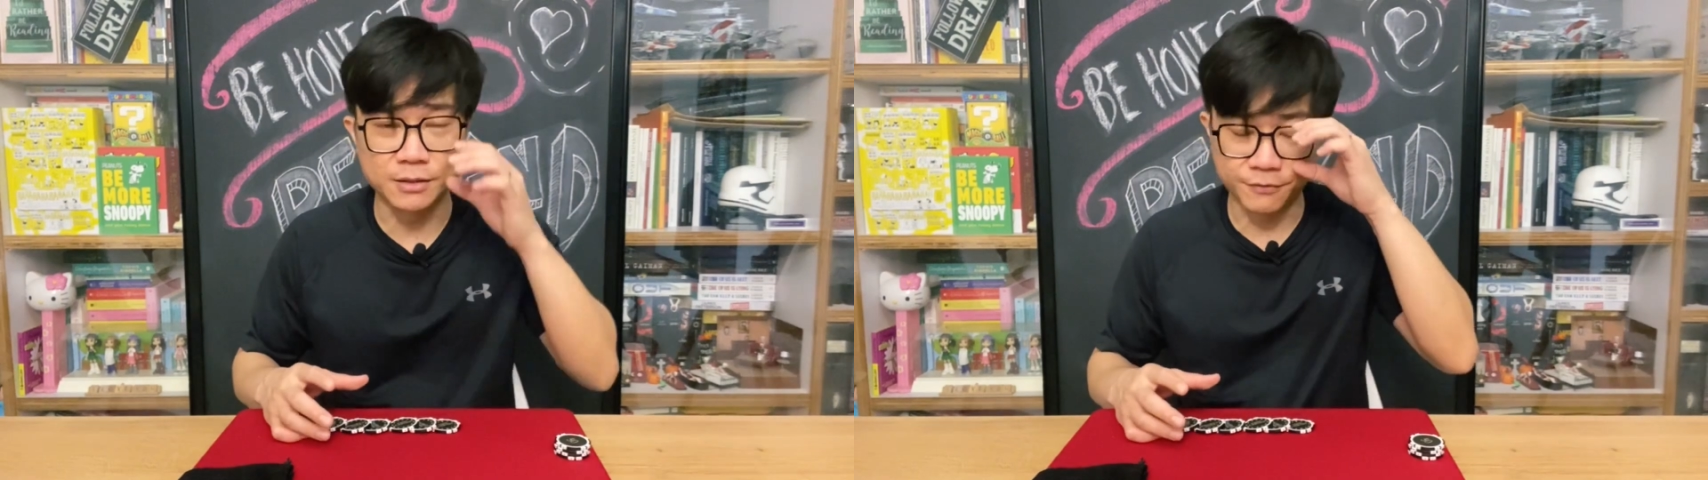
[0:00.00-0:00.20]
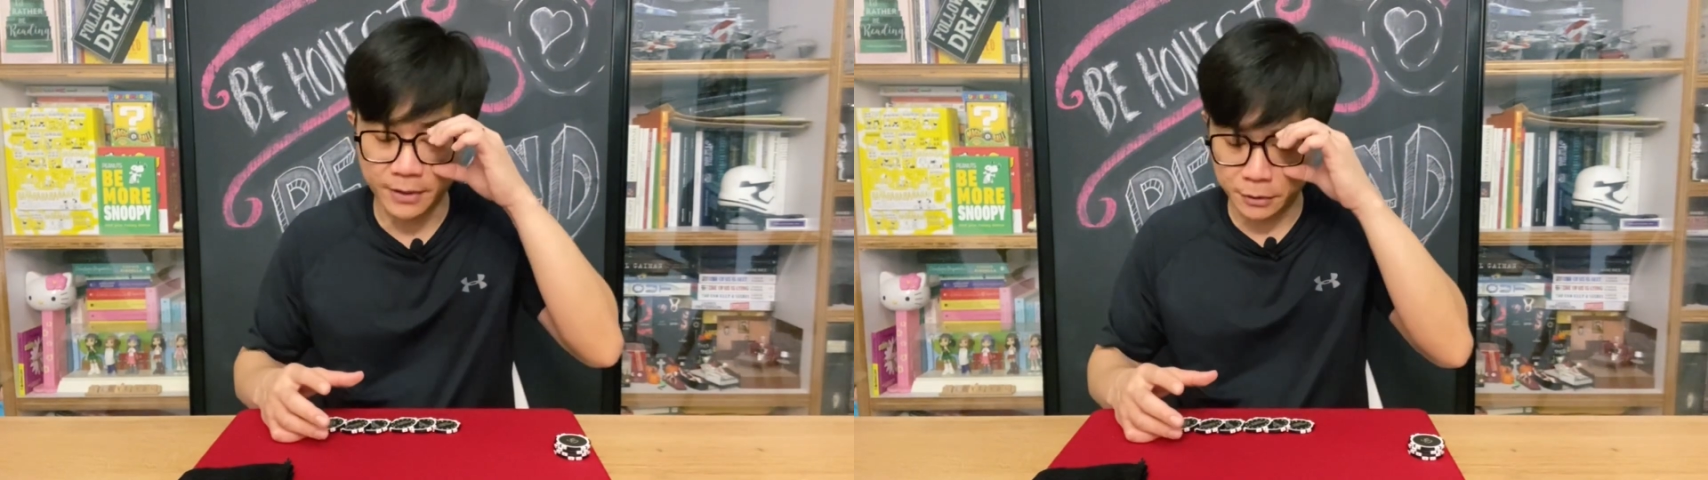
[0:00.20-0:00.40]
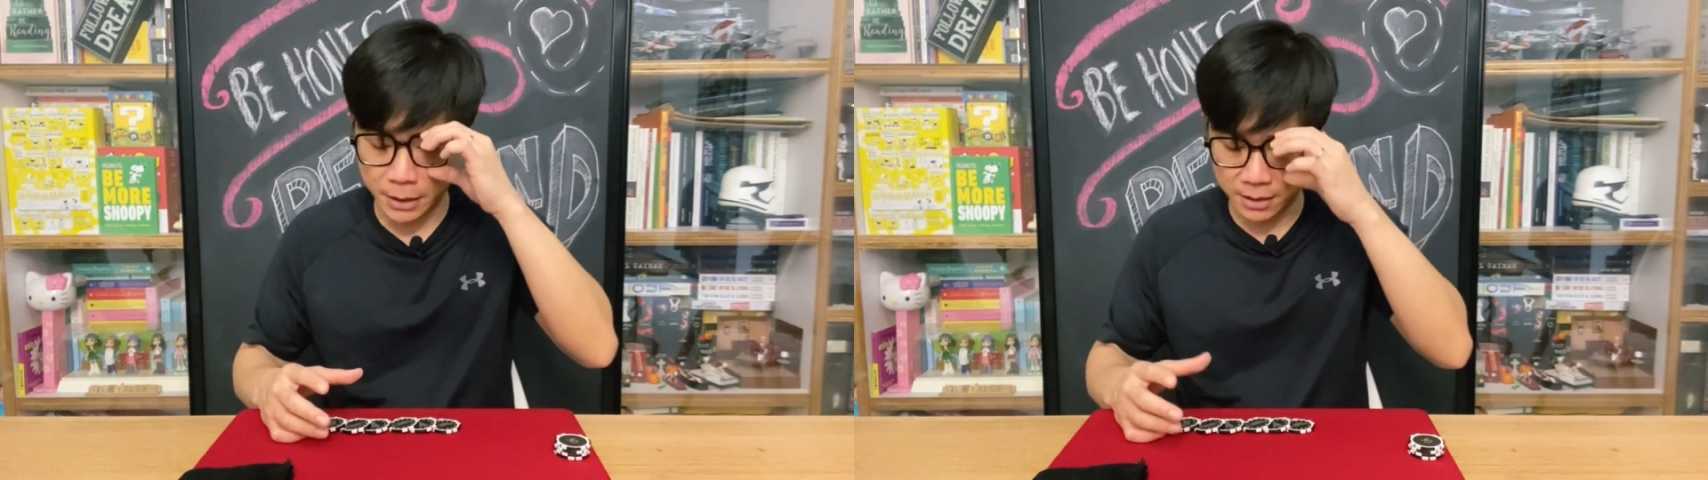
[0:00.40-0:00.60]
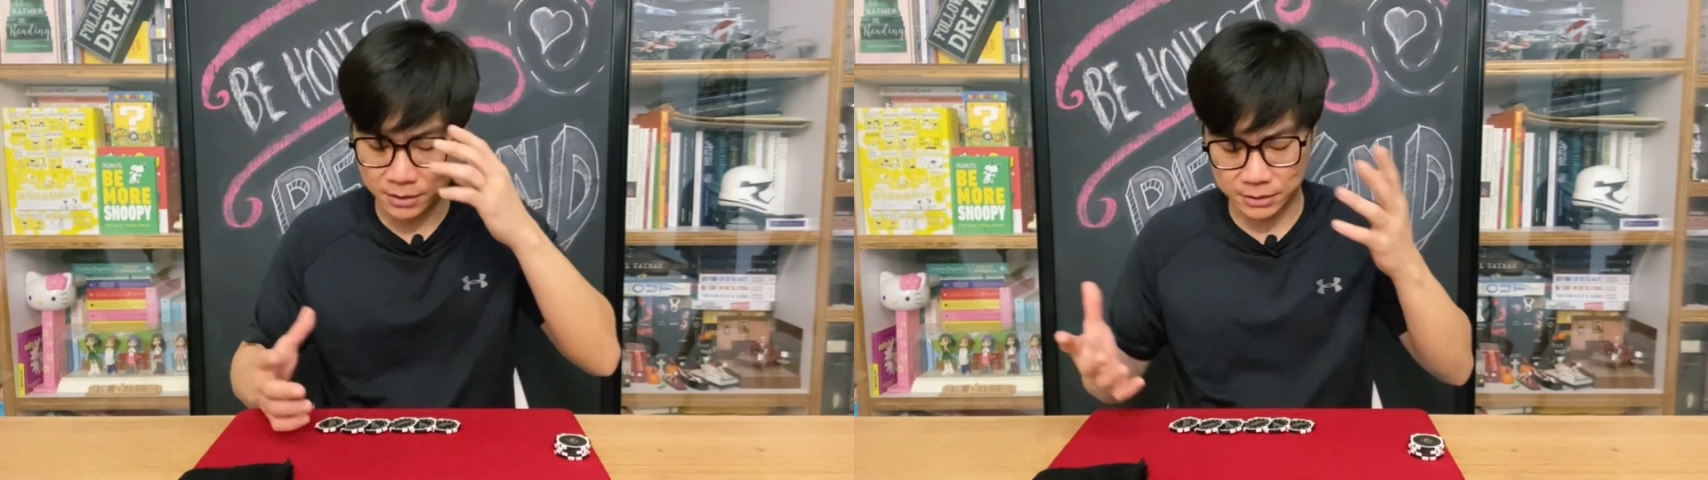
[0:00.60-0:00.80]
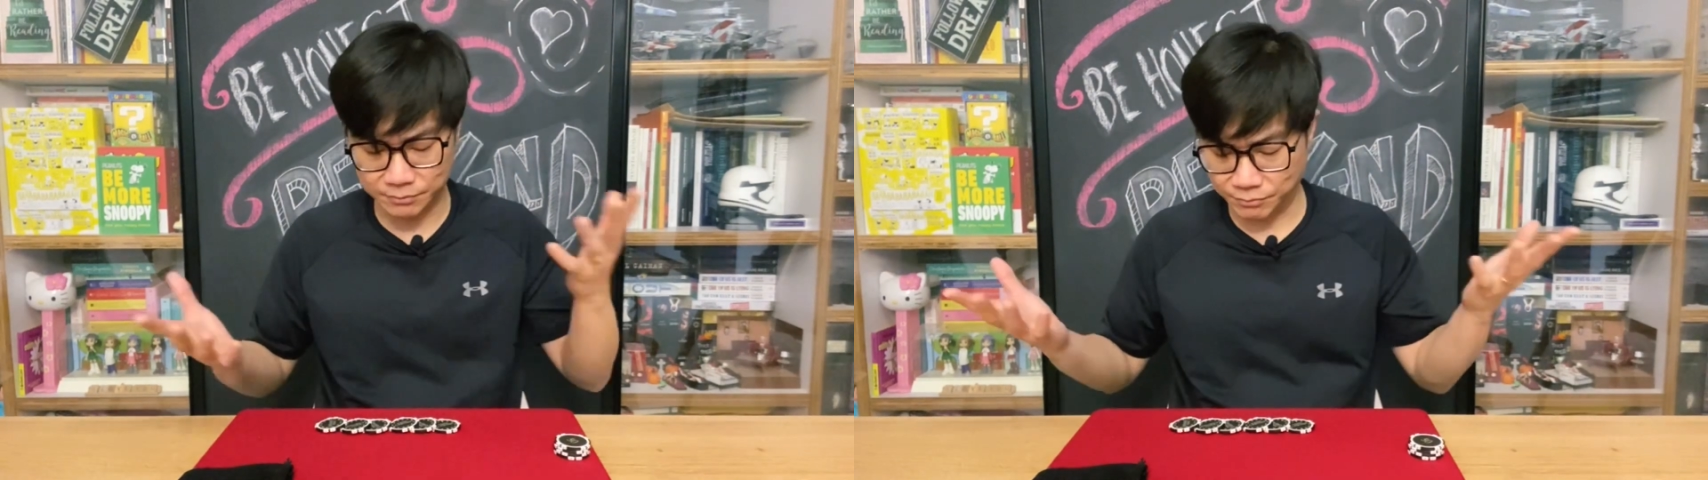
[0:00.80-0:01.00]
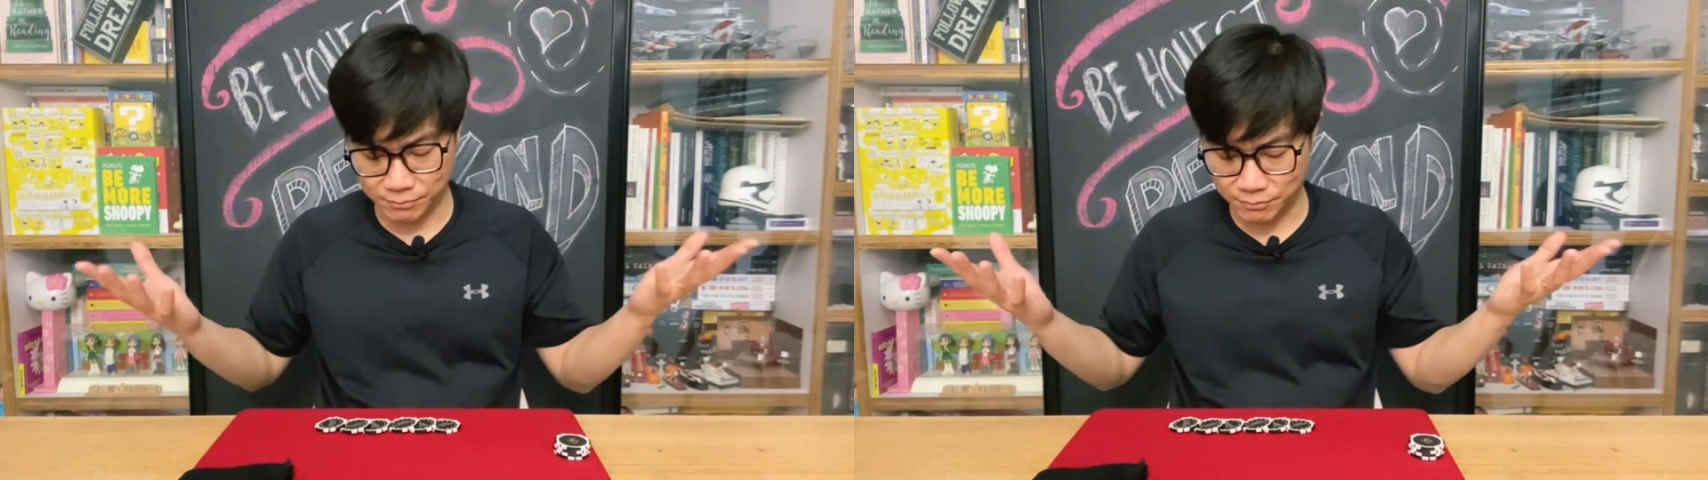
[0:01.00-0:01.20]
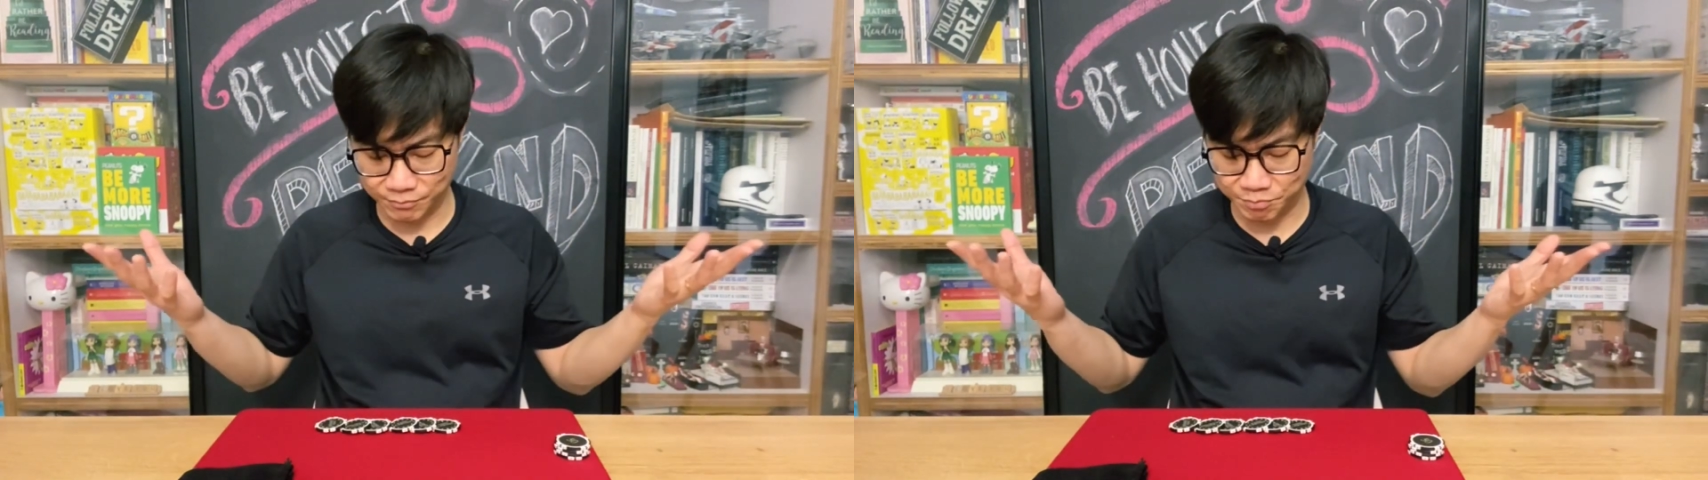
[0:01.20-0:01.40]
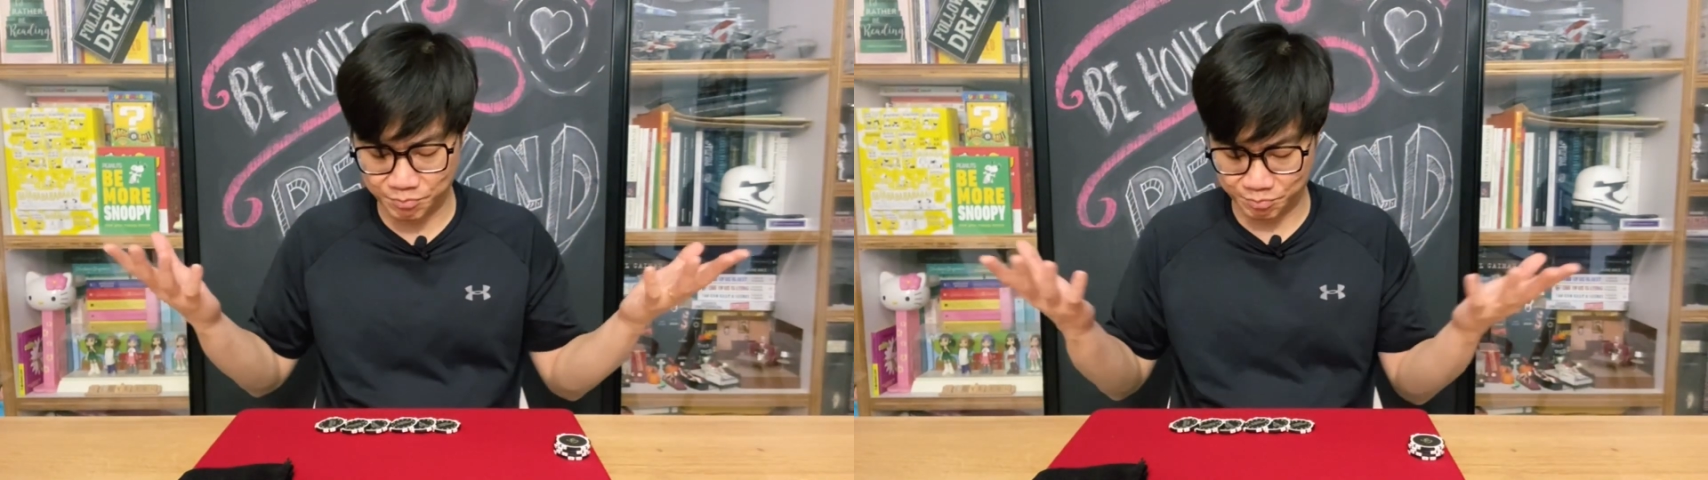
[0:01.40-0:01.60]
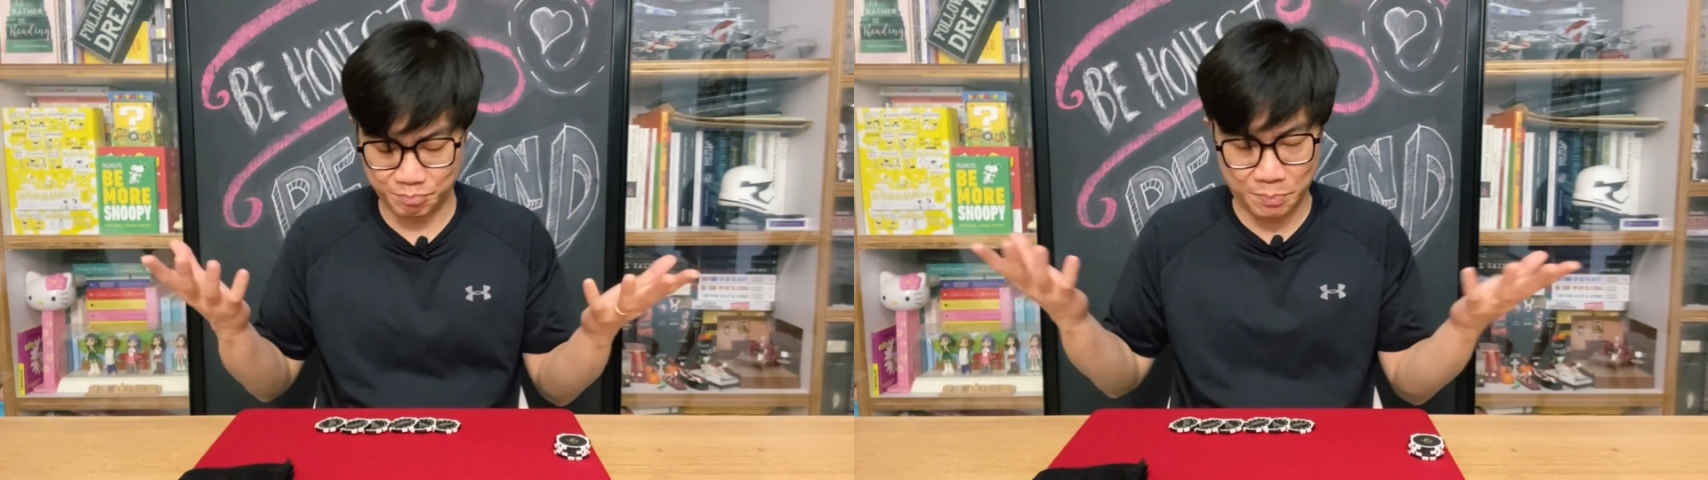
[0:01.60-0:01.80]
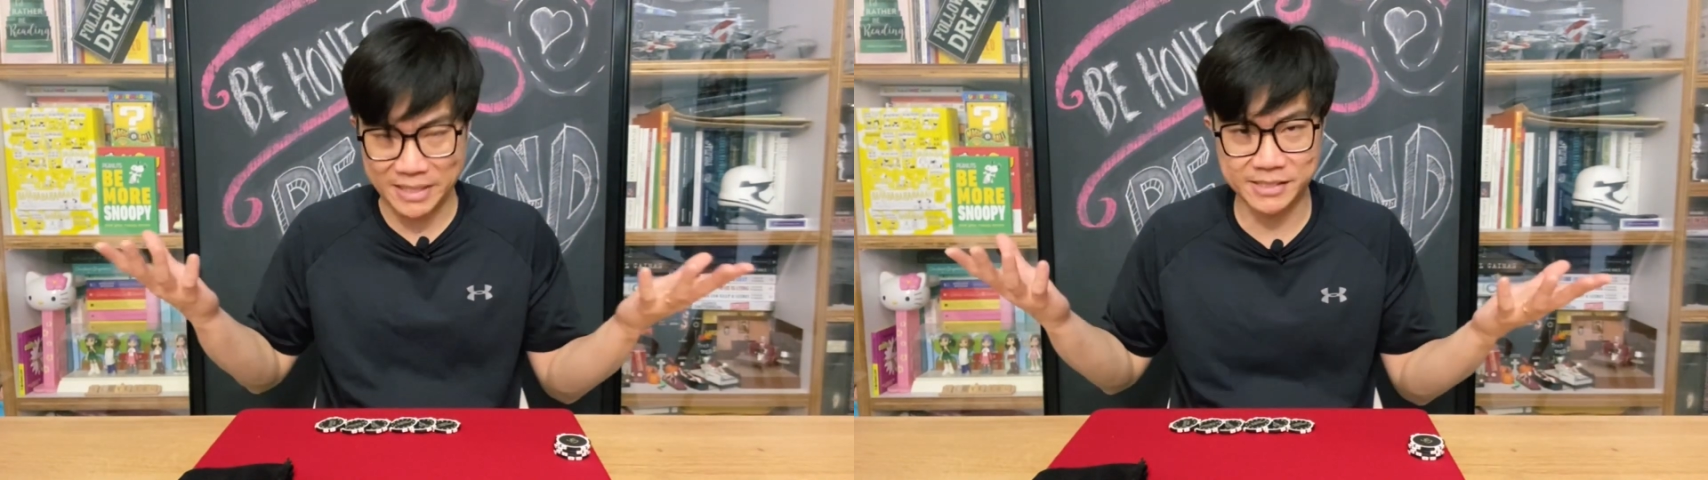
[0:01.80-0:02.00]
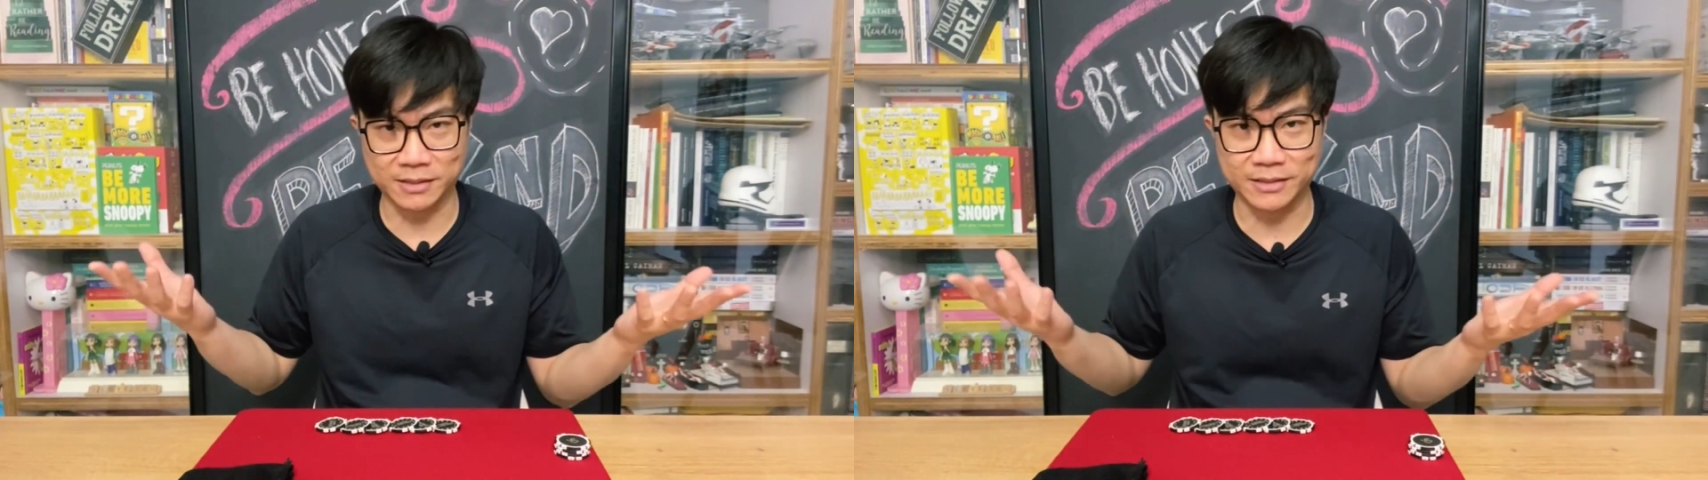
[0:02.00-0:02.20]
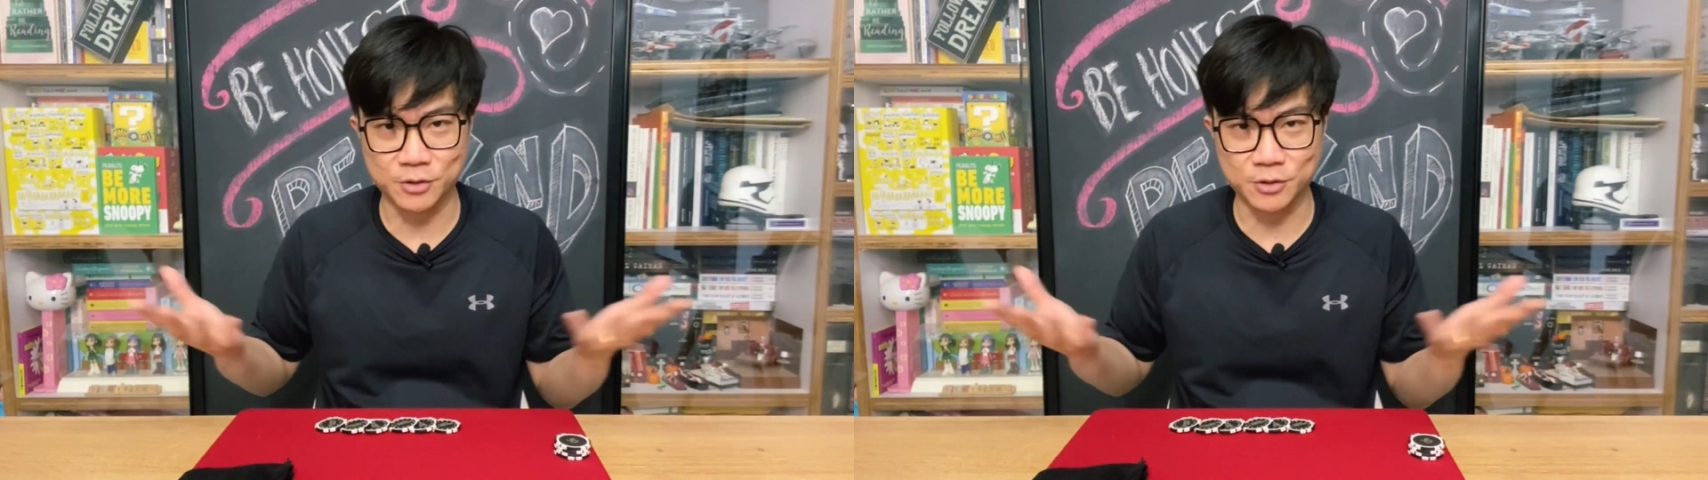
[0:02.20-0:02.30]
In fact, they are basically